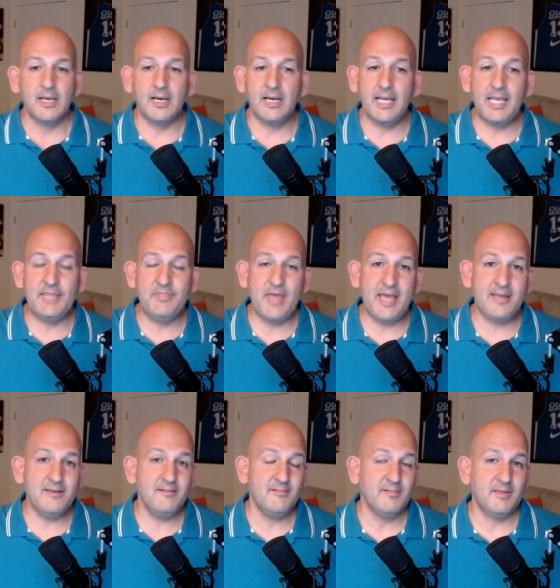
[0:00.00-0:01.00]
Uh, and
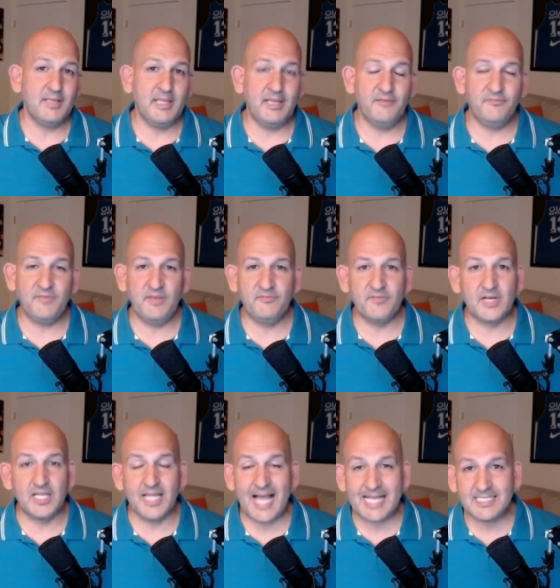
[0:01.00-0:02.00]
then if, if
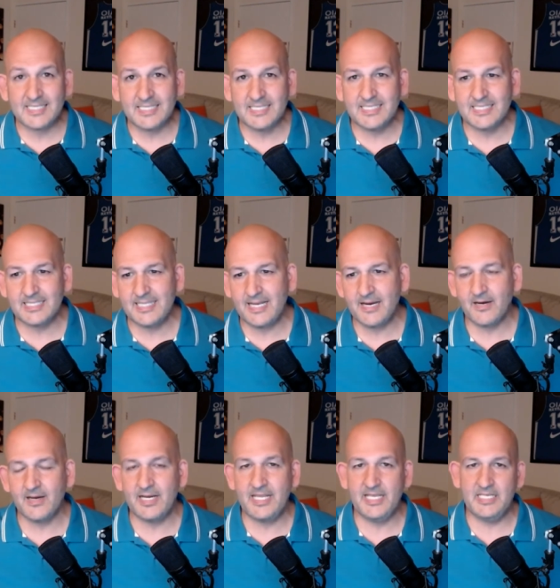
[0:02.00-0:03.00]
Claxton's in
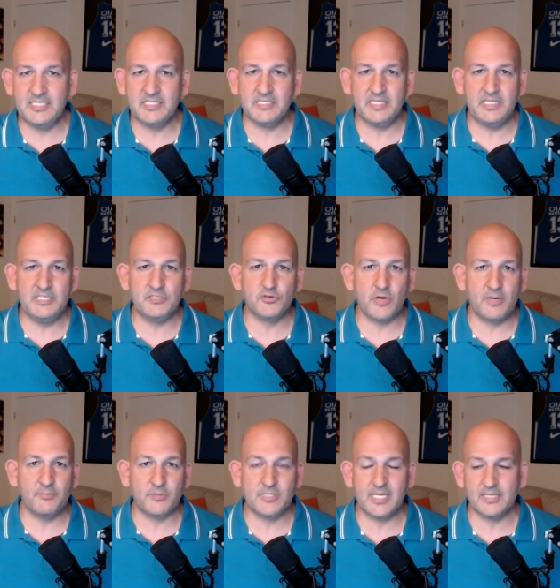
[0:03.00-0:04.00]
there and he's, he's
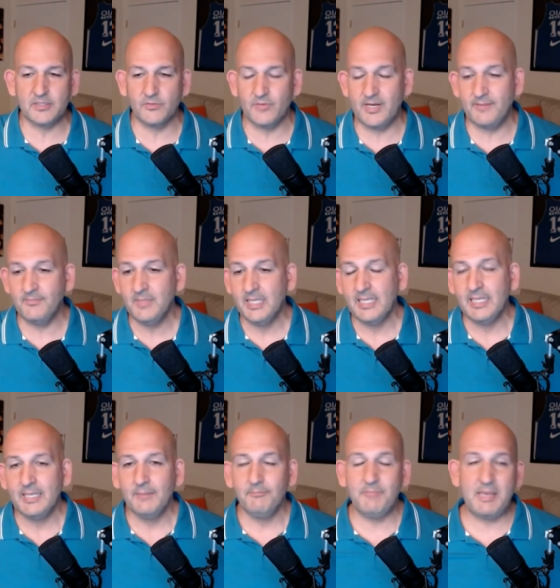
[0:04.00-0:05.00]
trying to protect the rim,
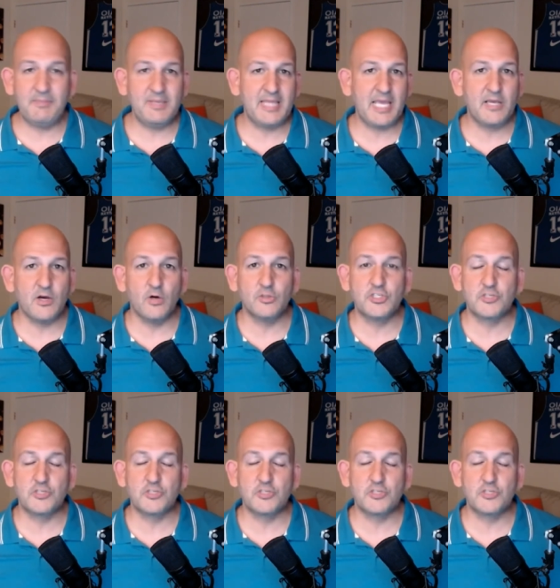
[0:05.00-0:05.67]
maybe they go